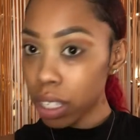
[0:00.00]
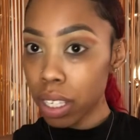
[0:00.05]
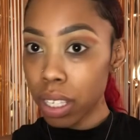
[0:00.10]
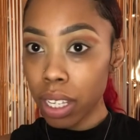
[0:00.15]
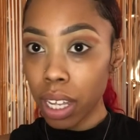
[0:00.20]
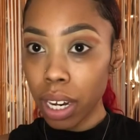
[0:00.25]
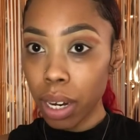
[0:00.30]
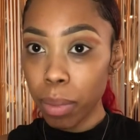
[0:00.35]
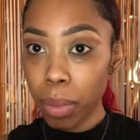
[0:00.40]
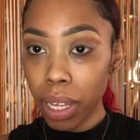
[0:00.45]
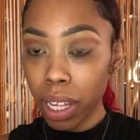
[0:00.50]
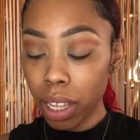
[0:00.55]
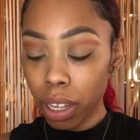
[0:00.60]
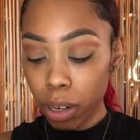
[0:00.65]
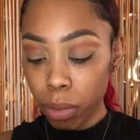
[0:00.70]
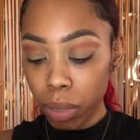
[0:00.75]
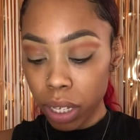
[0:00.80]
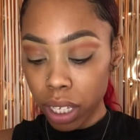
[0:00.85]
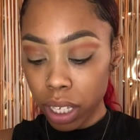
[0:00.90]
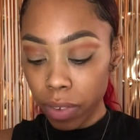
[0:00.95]
is going to be a little
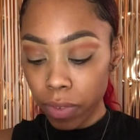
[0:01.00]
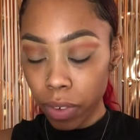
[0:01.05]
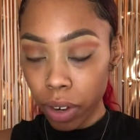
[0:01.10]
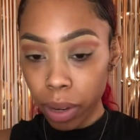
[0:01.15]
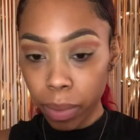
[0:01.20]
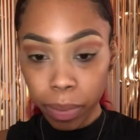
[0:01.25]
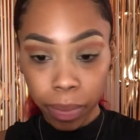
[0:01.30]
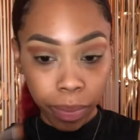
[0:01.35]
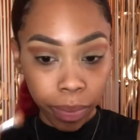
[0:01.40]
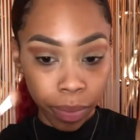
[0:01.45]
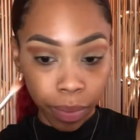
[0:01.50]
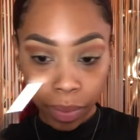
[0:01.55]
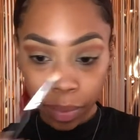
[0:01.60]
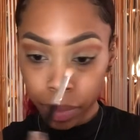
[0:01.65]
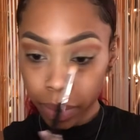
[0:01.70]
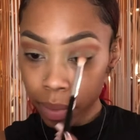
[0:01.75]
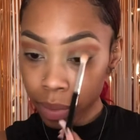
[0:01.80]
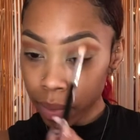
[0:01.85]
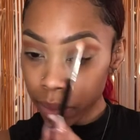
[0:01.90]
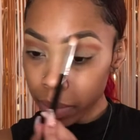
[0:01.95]
bit different.
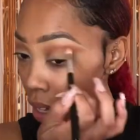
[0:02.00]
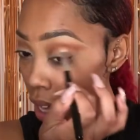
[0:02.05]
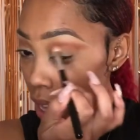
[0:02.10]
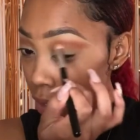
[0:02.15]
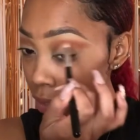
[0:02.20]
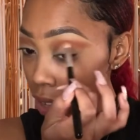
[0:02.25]
I've